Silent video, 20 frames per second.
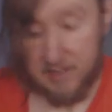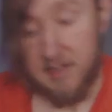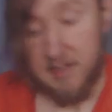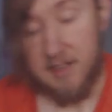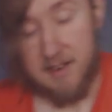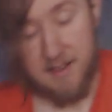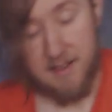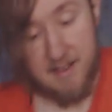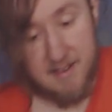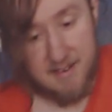
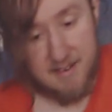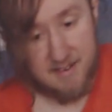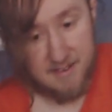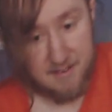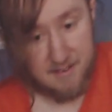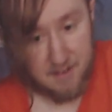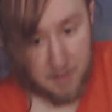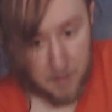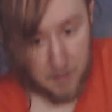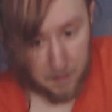
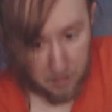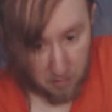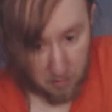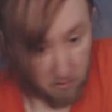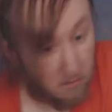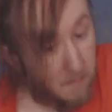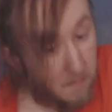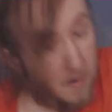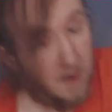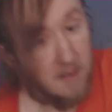This
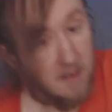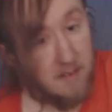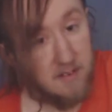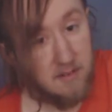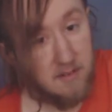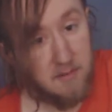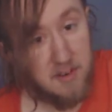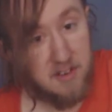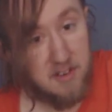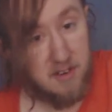ball
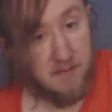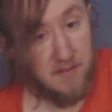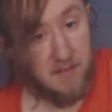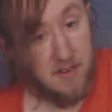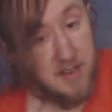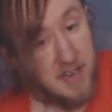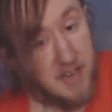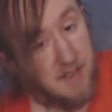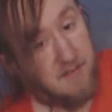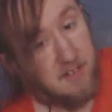mask, which I've
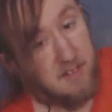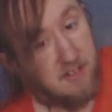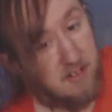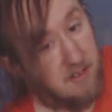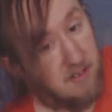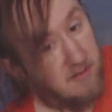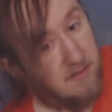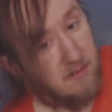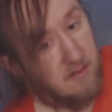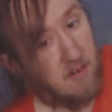only ever
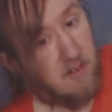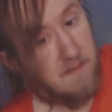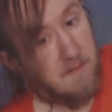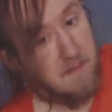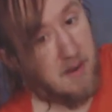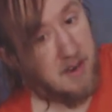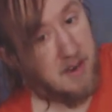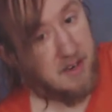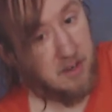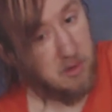shown
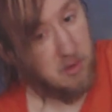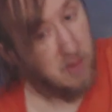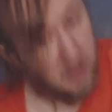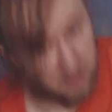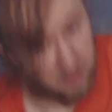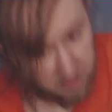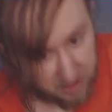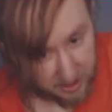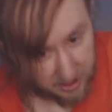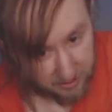on my
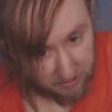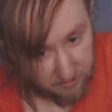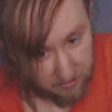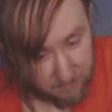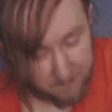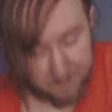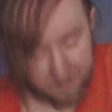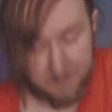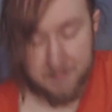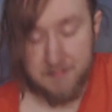Twitch channel,
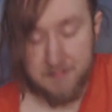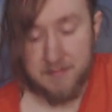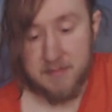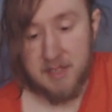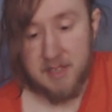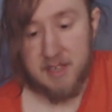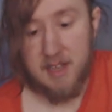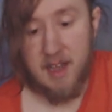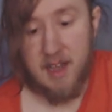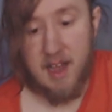
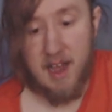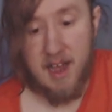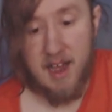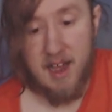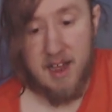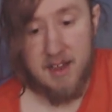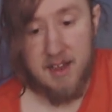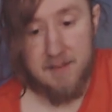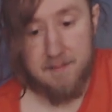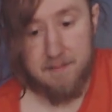
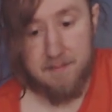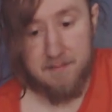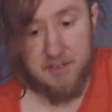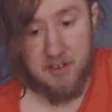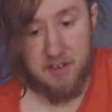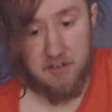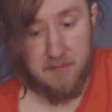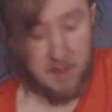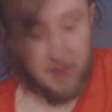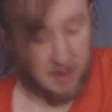you
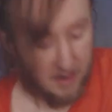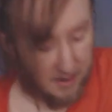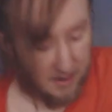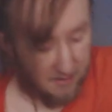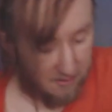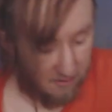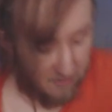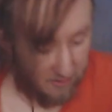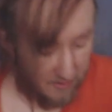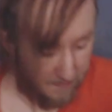know, my
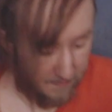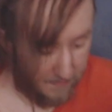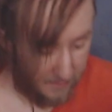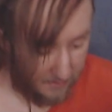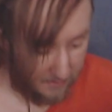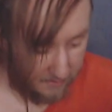live streams,